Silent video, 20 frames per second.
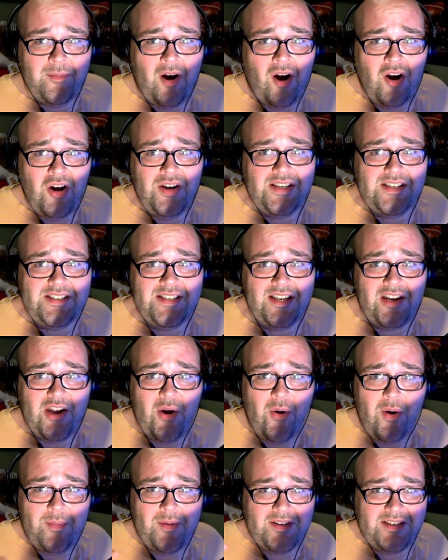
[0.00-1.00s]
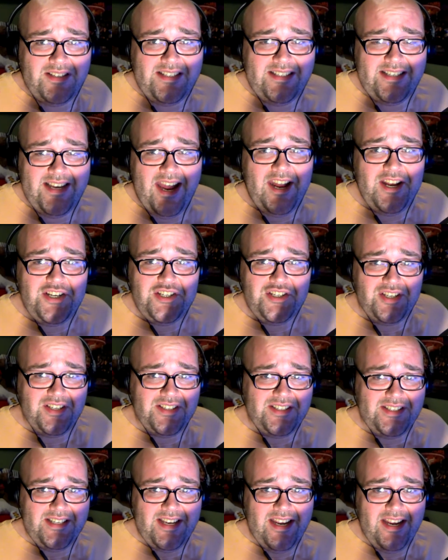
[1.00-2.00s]
artists that go up on stage to
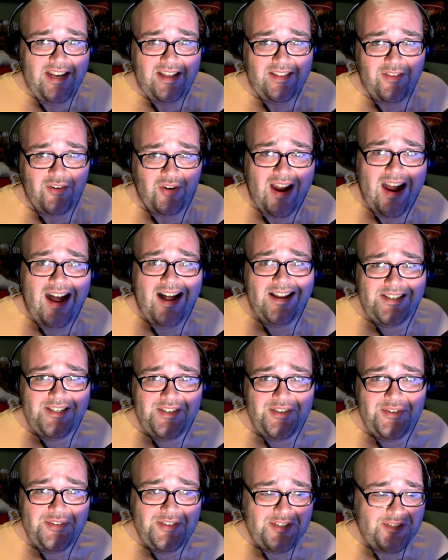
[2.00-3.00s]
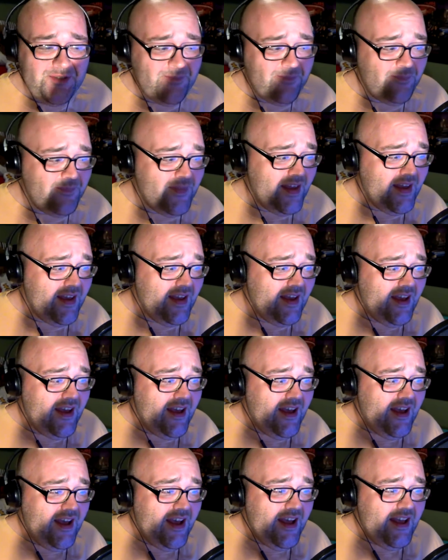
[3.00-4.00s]
sing at their concerts,
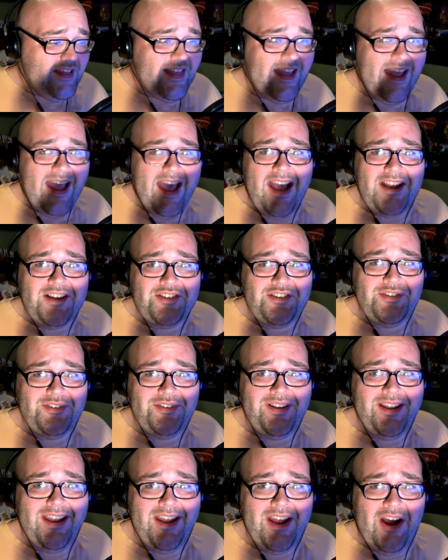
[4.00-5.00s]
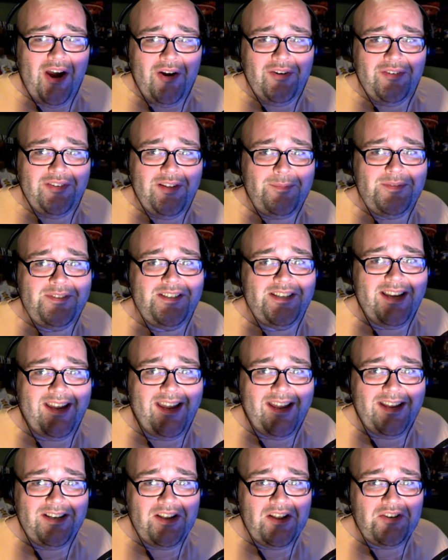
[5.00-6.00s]
they actually are lip
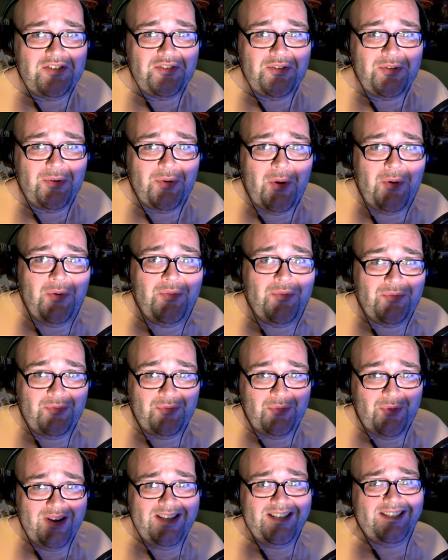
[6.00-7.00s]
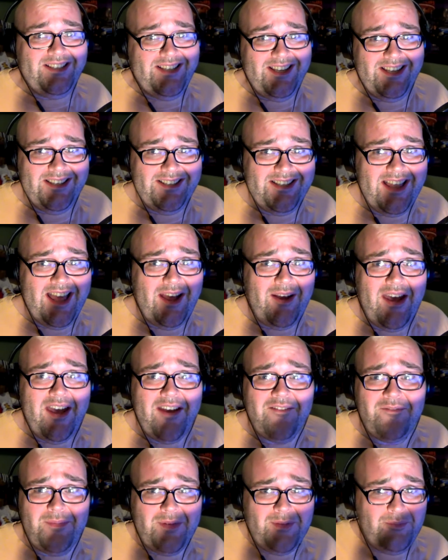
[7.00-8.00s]
syncing to their own voices that
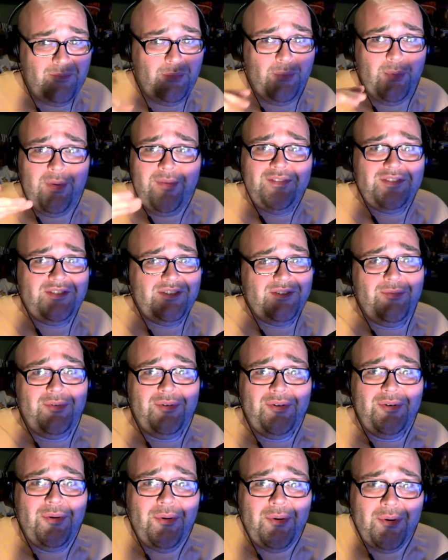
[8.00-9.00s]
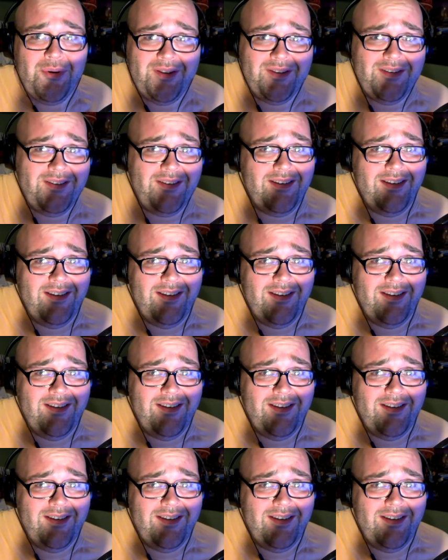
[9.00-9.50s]
have been previously recorded,